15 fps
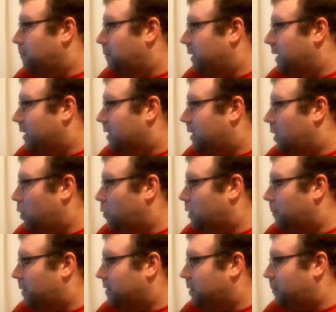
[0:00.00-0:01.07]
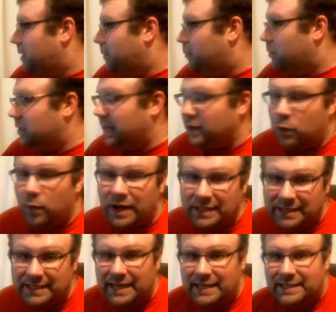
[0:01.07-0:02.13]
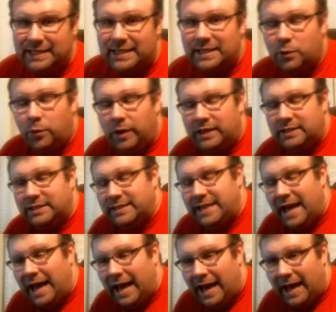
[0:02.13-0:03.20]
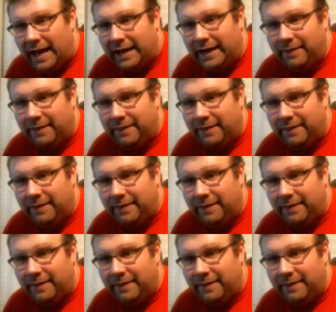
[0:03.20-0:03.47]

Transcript: he cloned a bunch of people like Gwen Stacy and Gwen's dad,